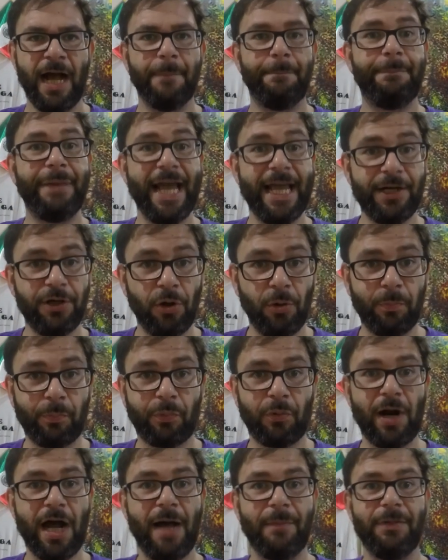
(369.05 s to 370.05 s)
a pedo
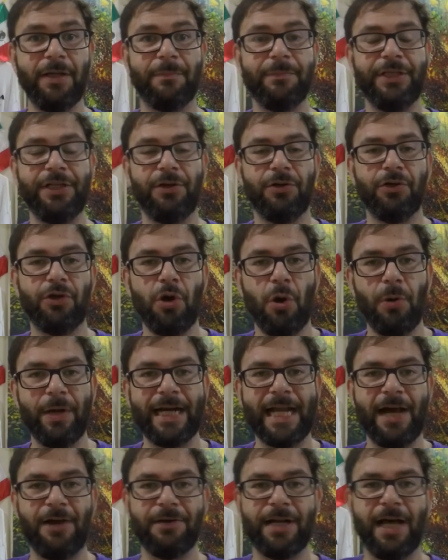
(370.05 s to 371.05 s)
problem, you know,
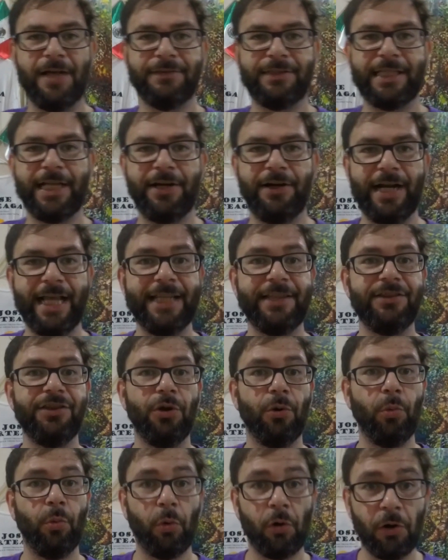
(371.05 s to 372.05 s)
going out out there in
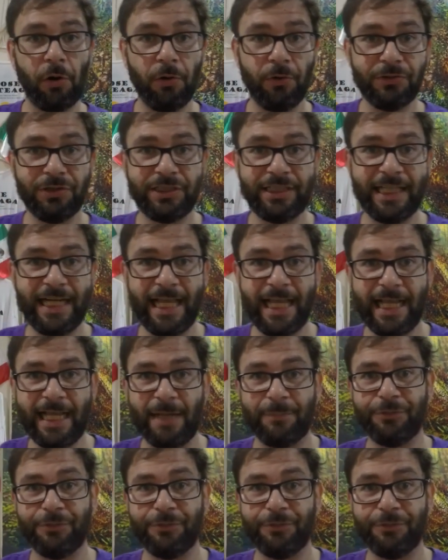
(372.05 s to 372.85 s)
the world today.